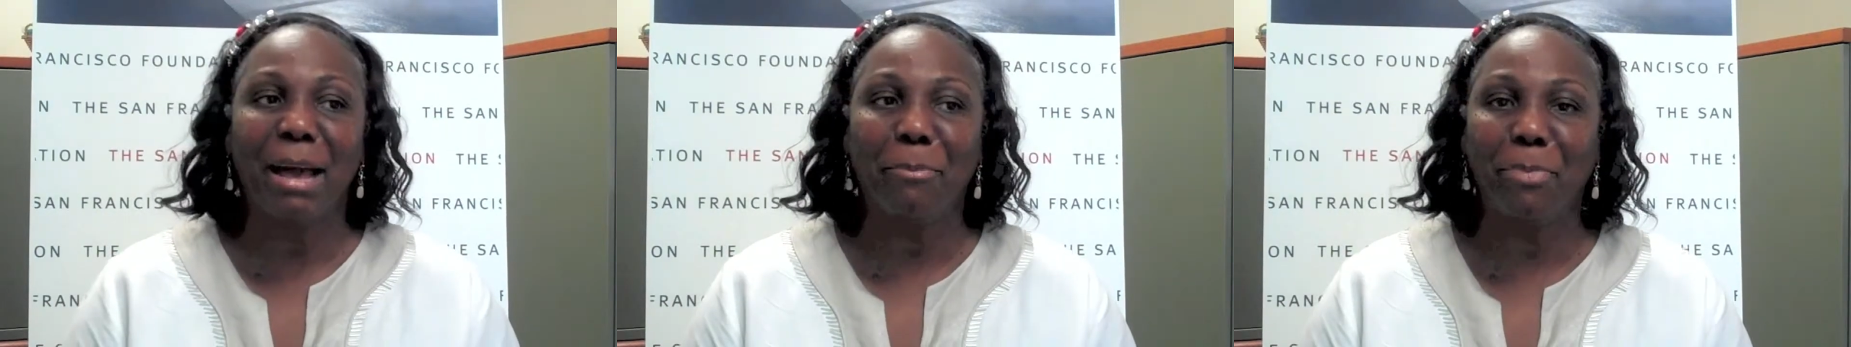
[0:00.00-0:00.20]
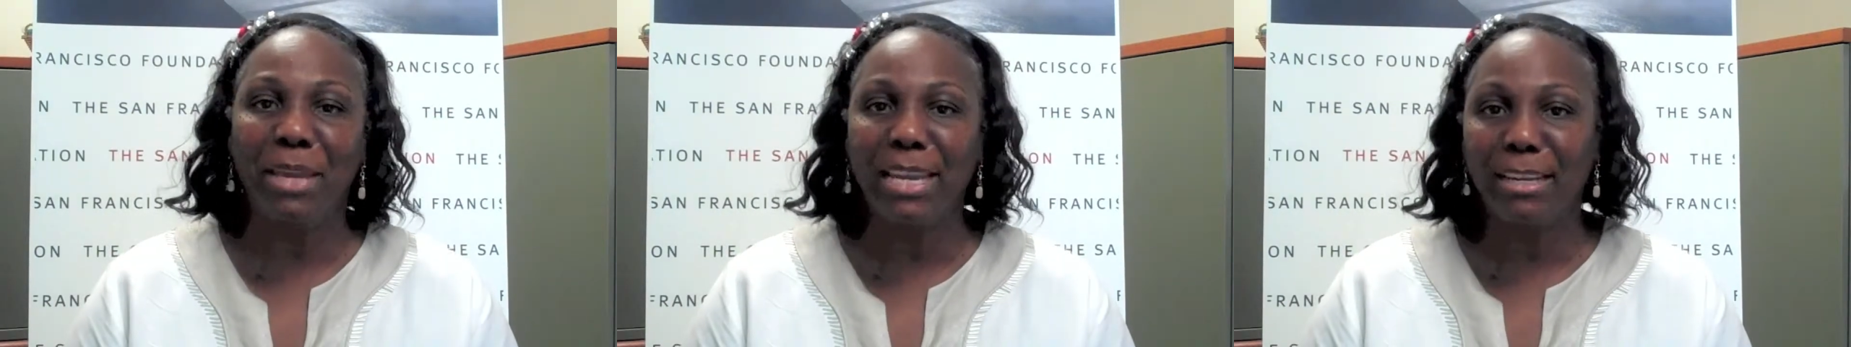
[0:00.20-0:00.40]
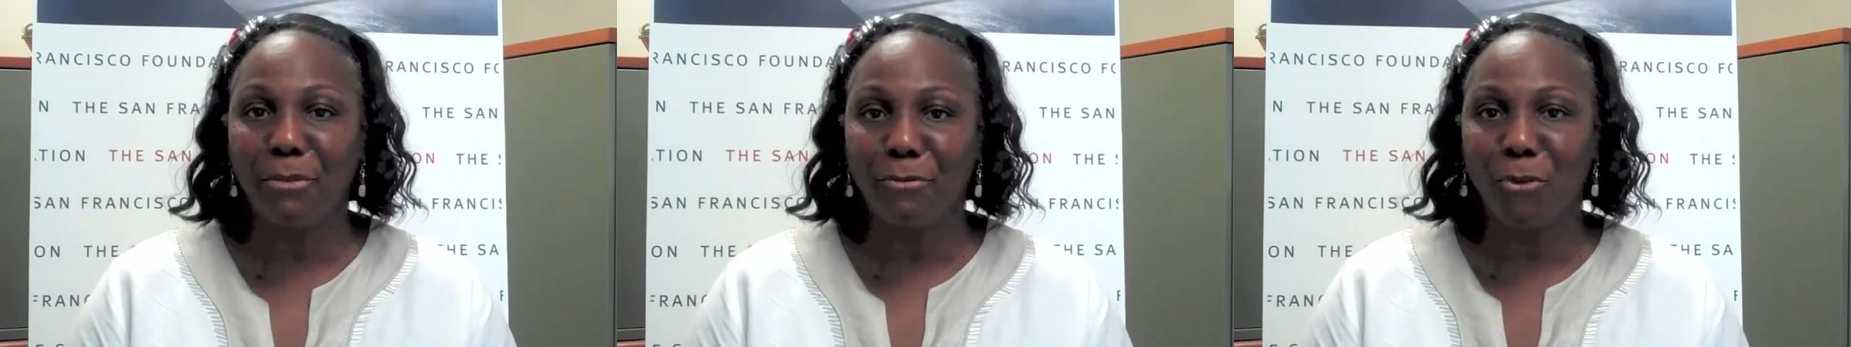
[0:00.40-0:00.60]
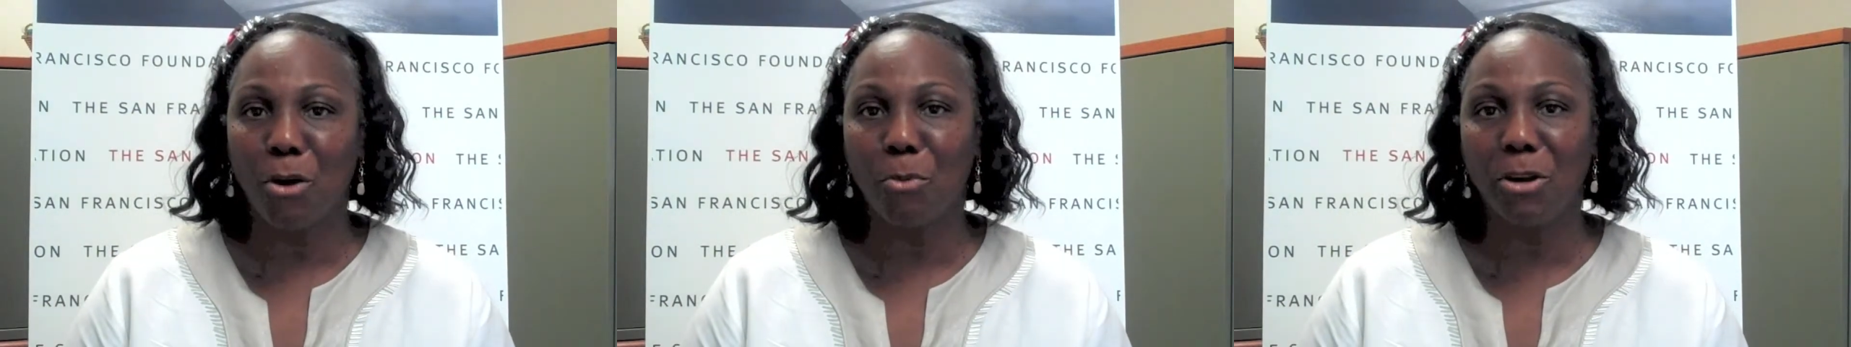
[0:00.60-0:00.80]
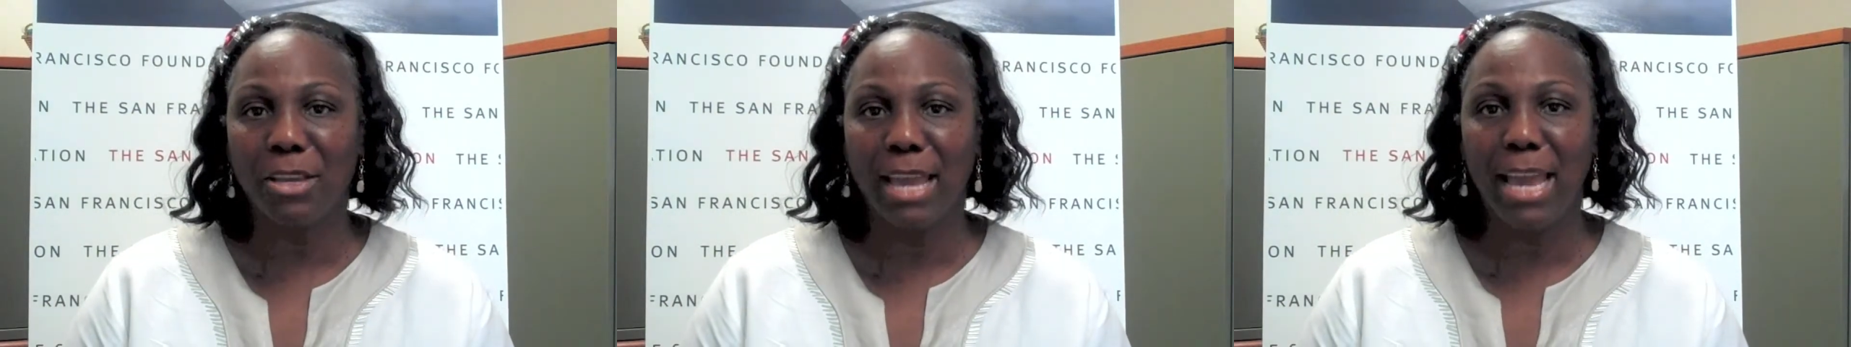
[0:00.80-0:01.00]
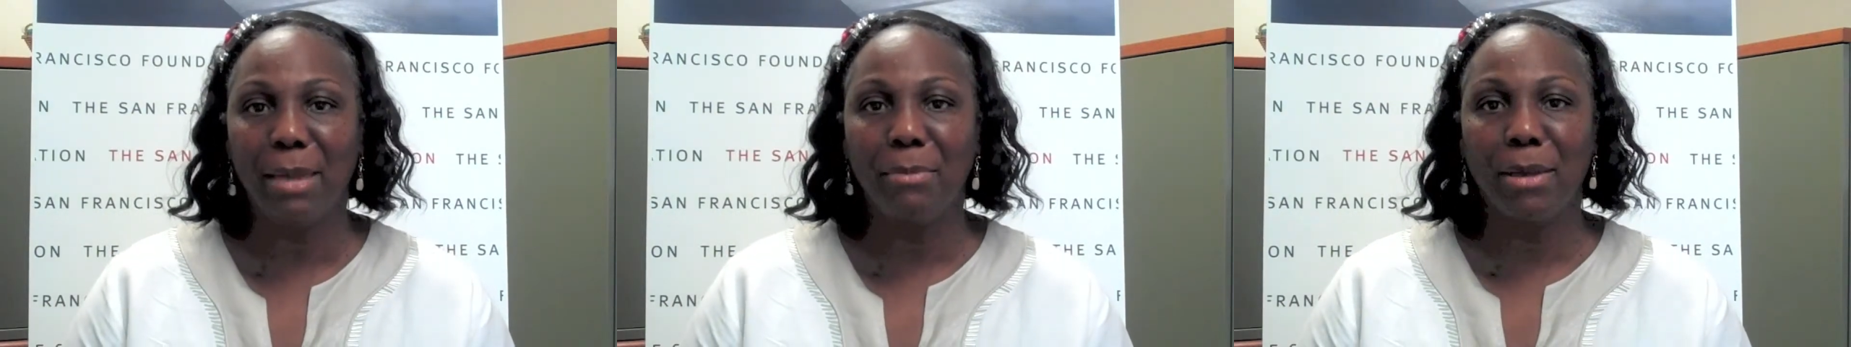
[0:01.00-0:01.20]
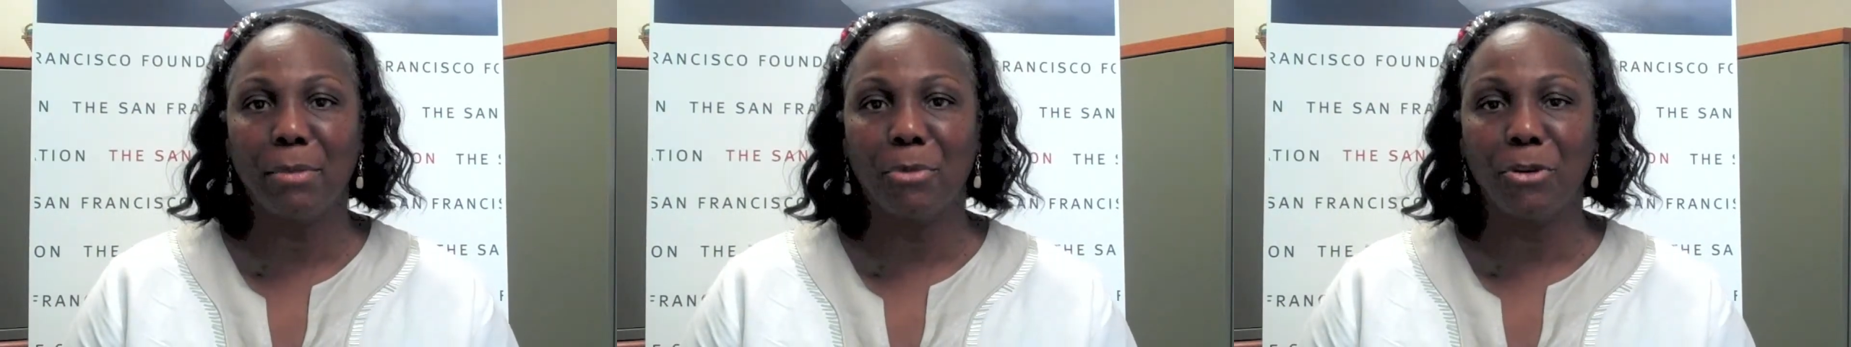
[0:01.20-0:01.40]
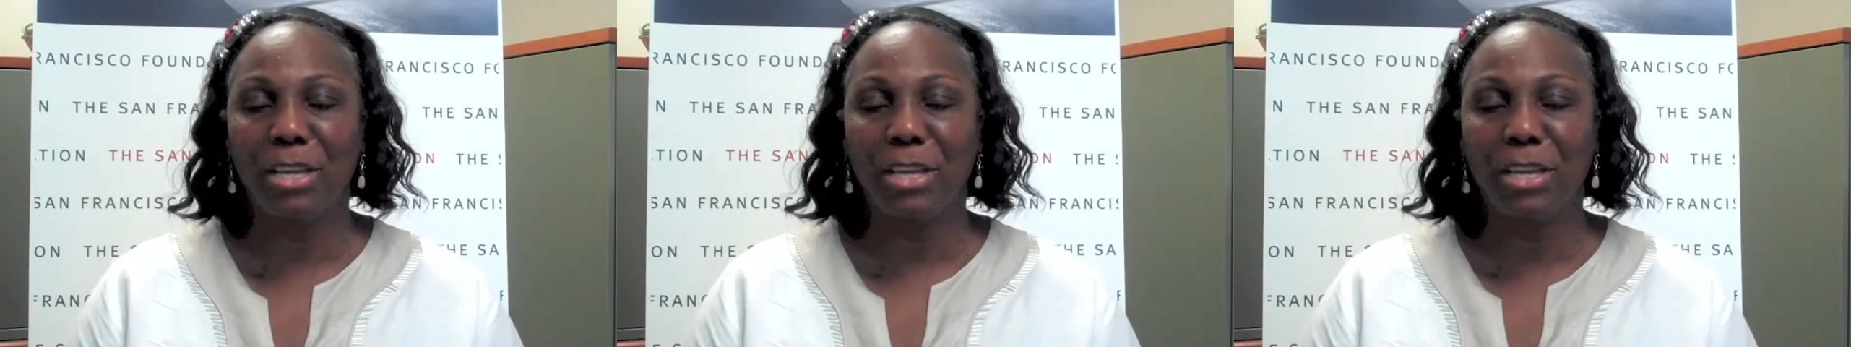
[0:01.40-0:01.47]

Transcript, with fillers: Being a former gang member,